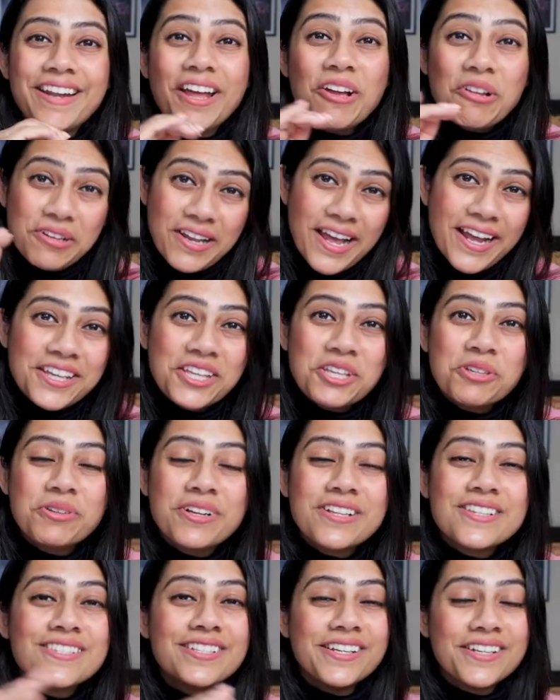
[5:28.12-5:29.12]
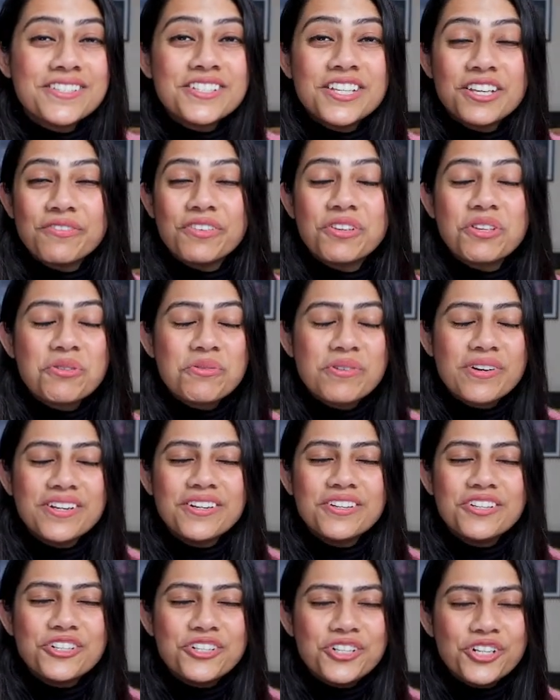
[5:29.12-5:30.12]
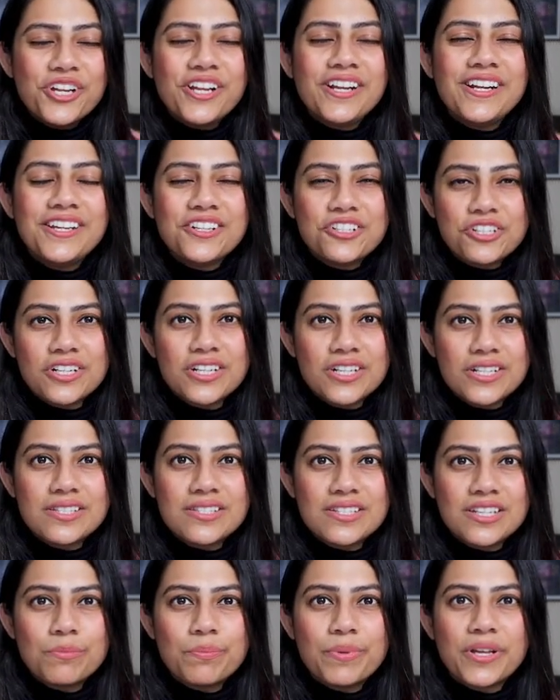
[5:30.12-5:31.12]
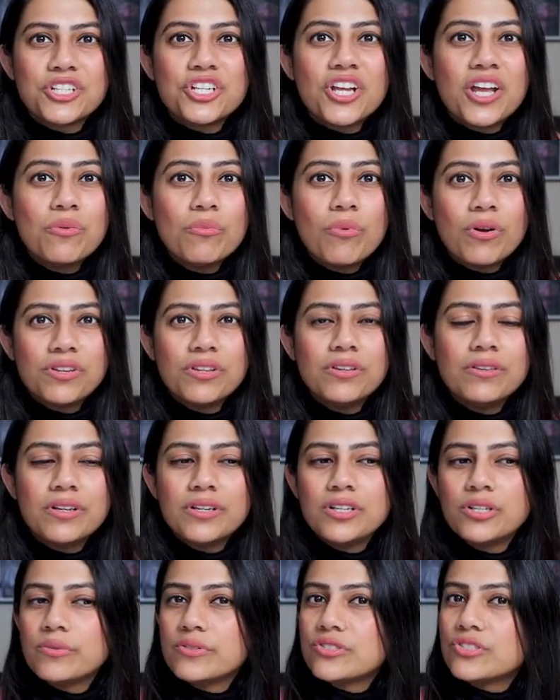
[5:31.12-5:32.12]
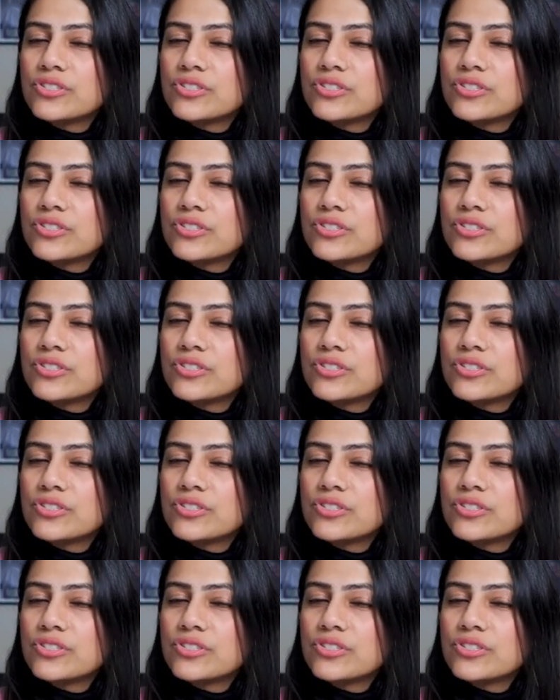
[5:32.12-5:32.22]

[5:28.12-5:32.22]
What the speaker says: Now, like you can see, it's giving you a really realistic picture, and what you can do is